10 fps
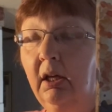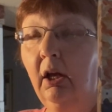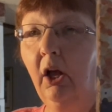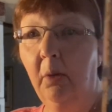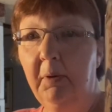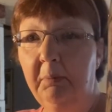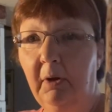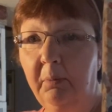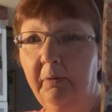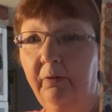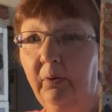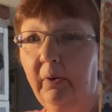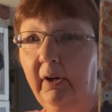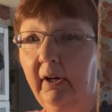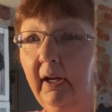almond milk
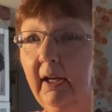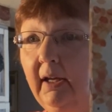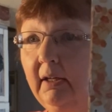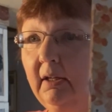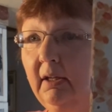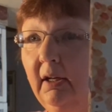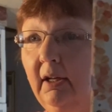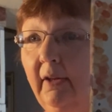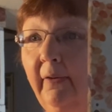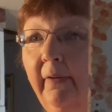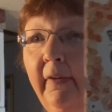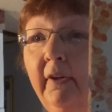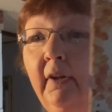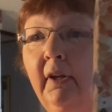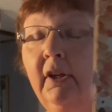before and
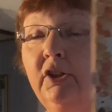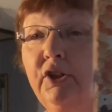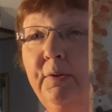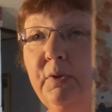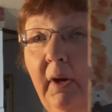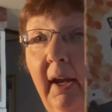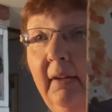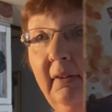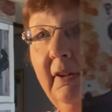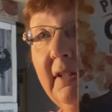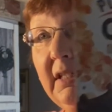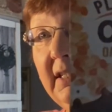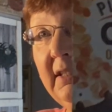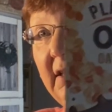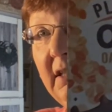she was right.
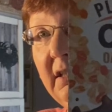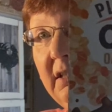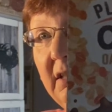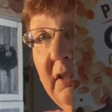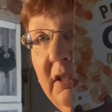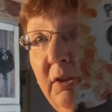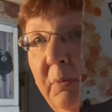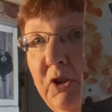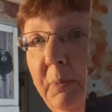This is so much